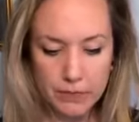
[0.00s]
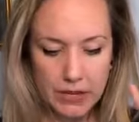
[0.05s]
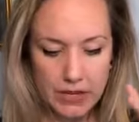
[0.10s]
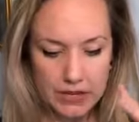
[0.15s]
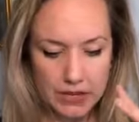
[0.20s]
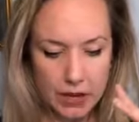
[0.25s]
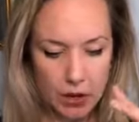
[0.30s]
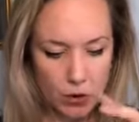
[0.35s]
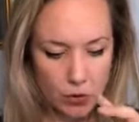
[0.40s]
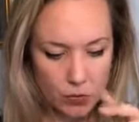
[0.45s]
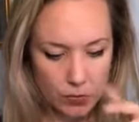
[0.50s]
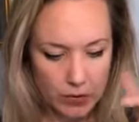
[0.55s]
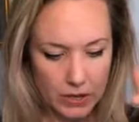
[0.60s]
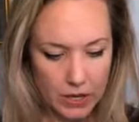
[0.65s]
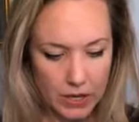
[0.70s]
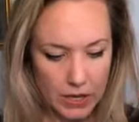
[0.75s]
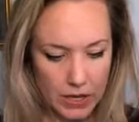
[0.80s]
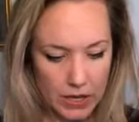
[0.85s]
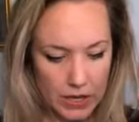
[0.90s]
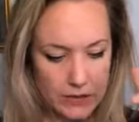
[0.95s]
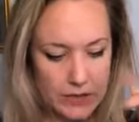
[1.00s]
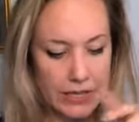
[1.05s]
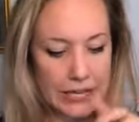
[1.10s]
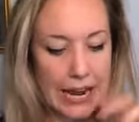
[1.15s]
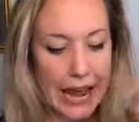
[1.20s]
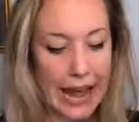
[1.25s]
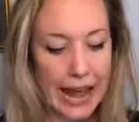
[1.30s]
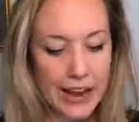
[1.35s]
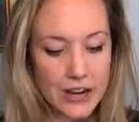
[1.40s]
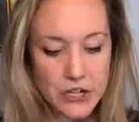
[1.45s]
it, oh that
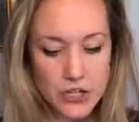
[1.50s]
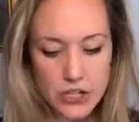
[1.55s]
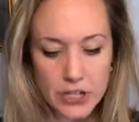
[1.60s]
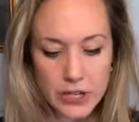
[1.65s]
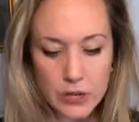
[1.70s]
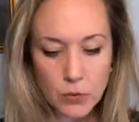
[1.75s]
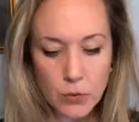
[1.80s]
it actually